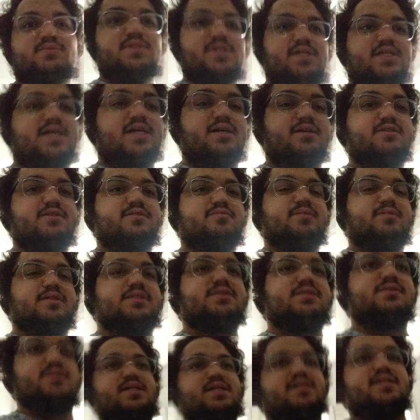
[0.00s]
And I was
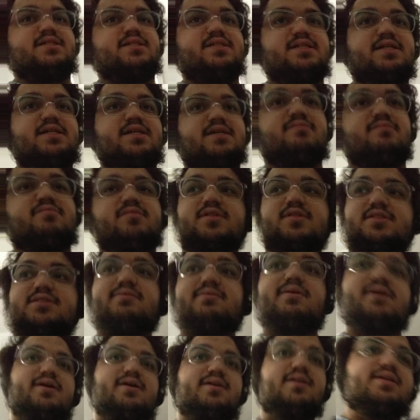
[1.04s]
much lighter than him and
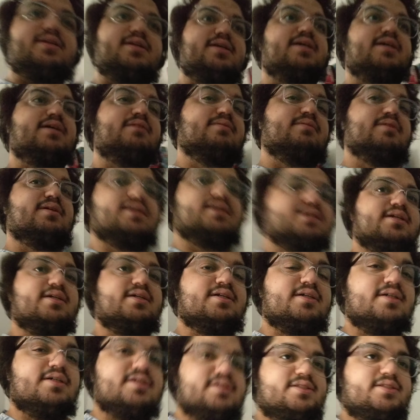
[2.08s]
smaller than him,
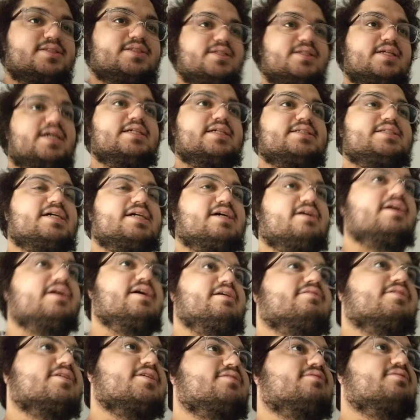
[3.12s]
so that's how
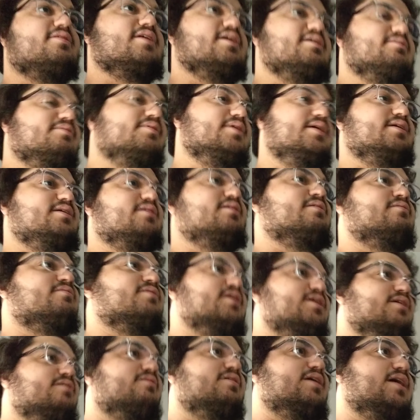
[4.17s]
he was.
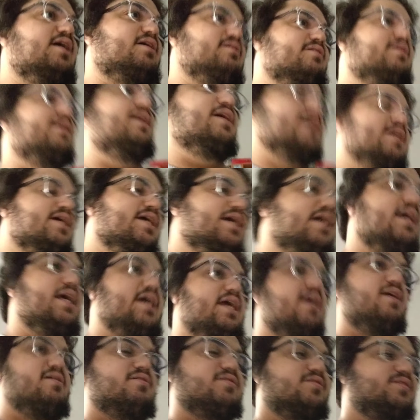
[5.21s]
How
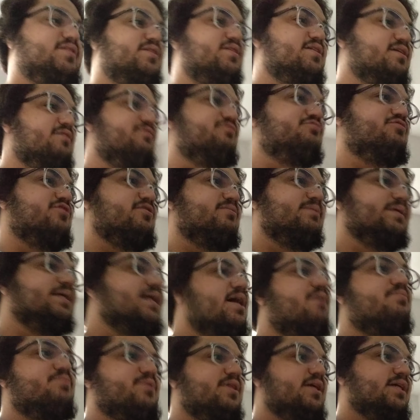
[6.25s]
he was could throw me
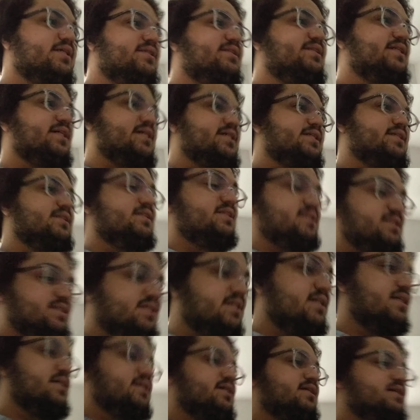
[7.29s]
up the stairs
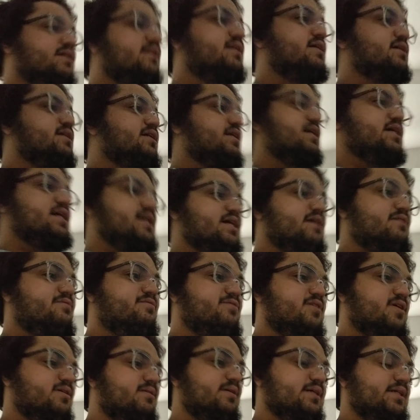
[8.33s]
and
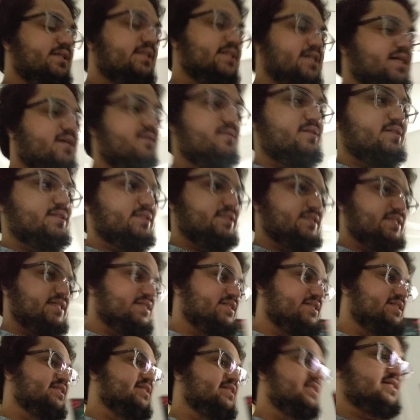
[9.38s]
throw me down the
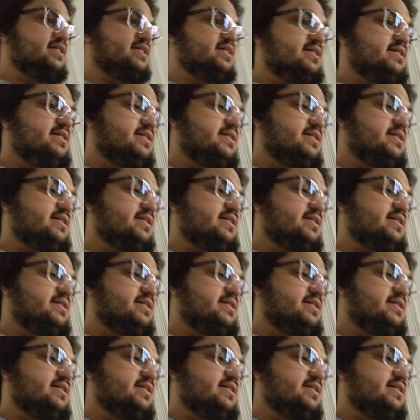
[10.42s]
stairs.